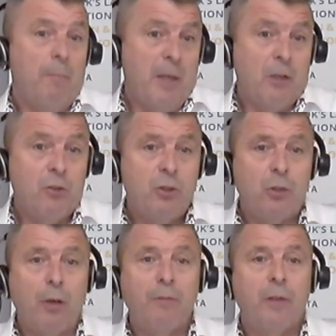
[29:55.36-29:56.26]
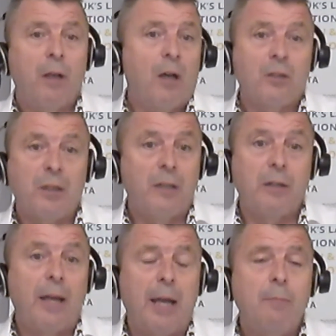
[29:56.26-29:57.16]
been good to you over the last, I
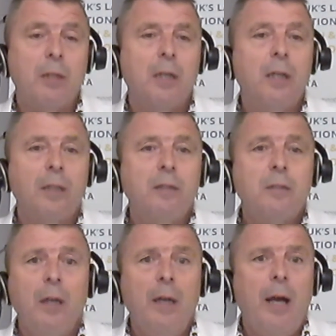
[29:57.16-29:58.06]
don't know how many years,